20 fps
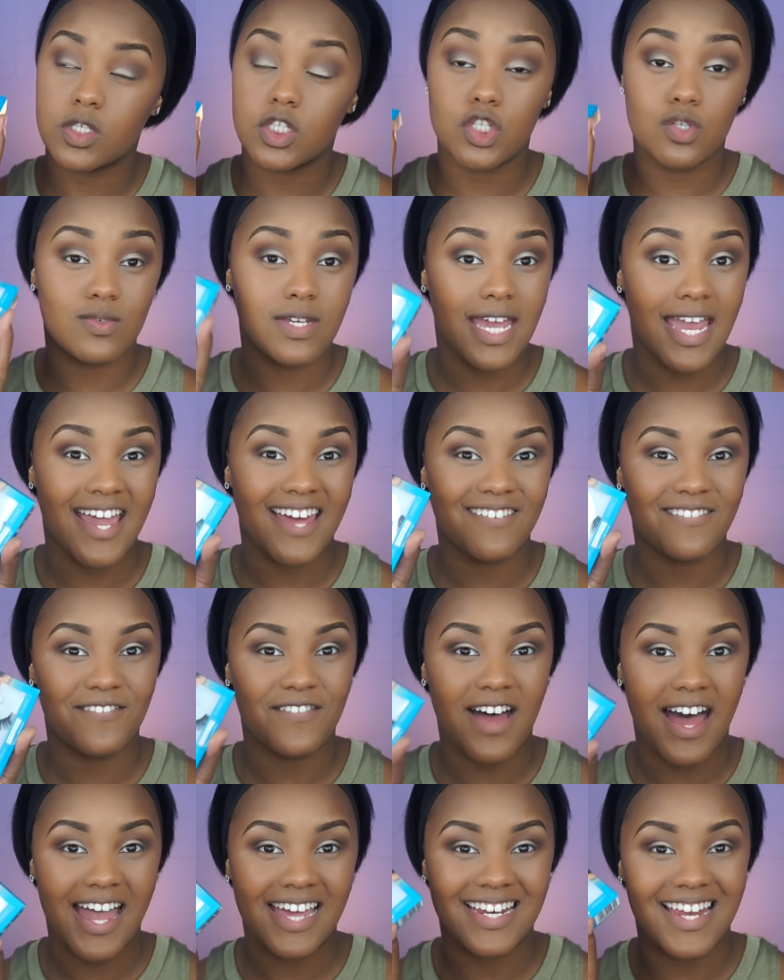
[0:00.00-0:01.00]
which you can
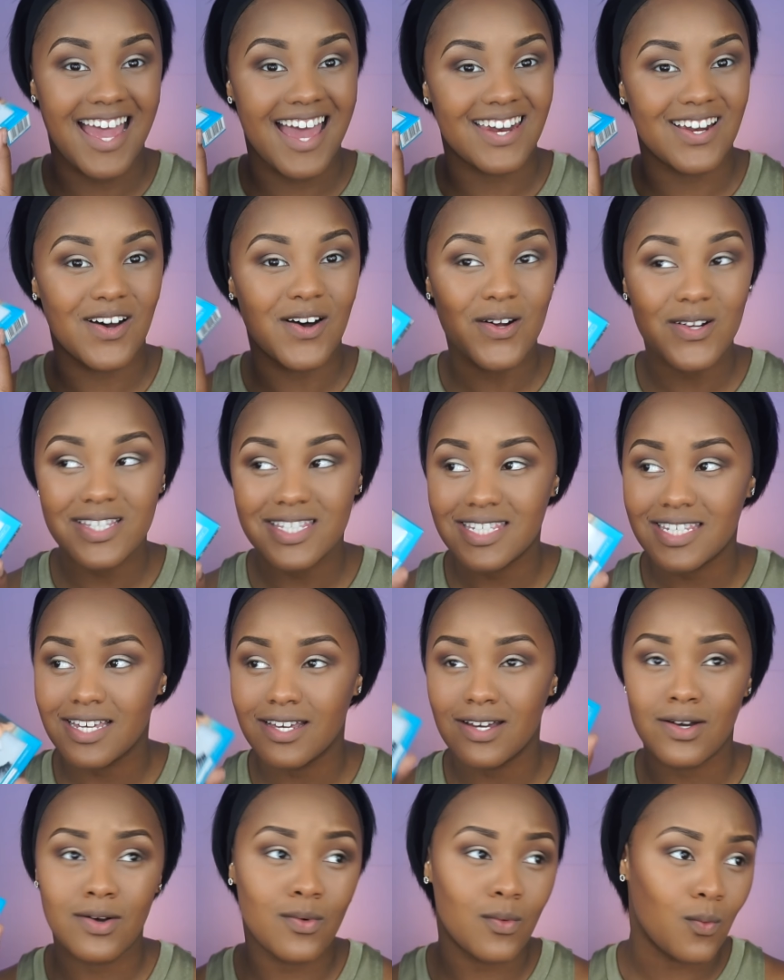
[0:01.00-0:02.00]
find at
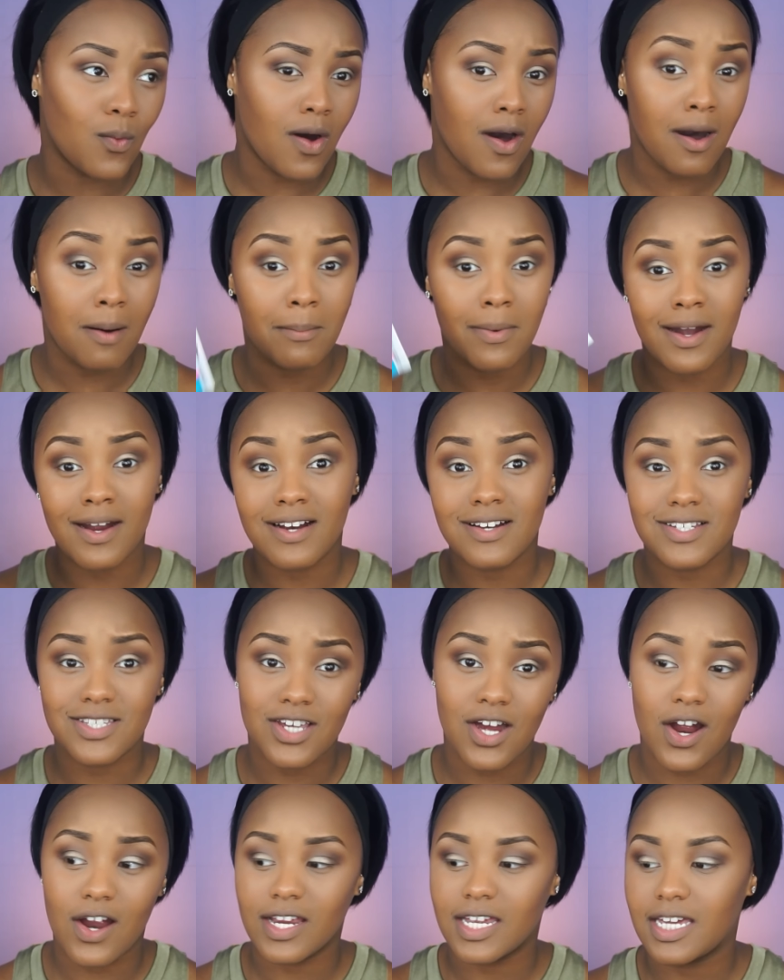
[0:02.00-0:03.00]
Ulta, Walmart,
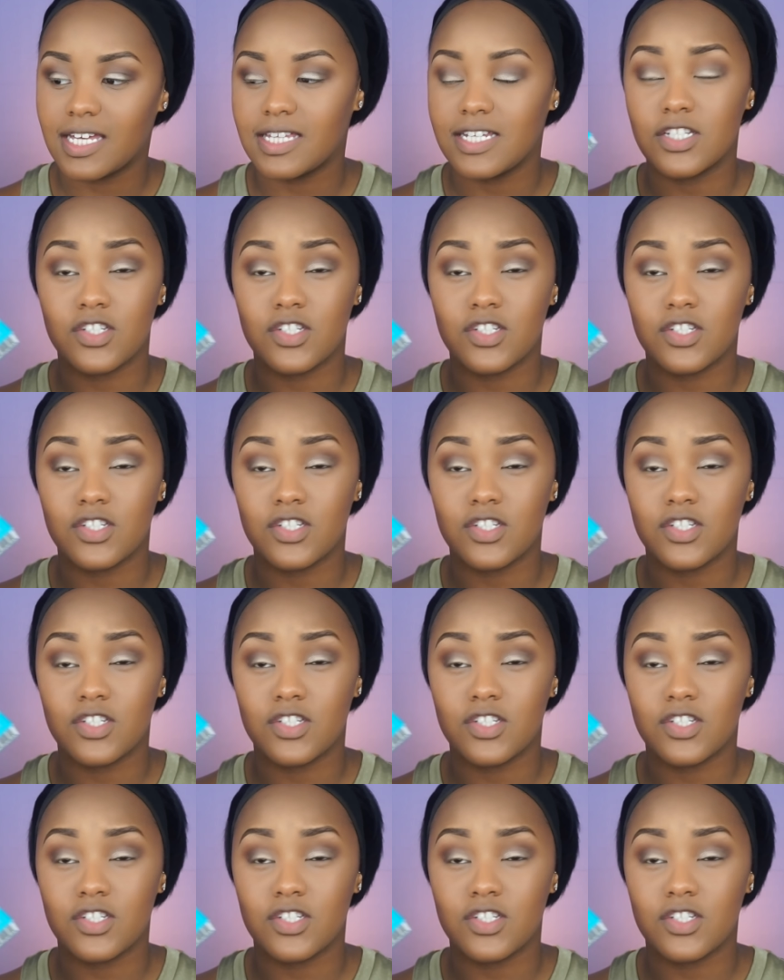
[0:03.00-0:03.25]
Target.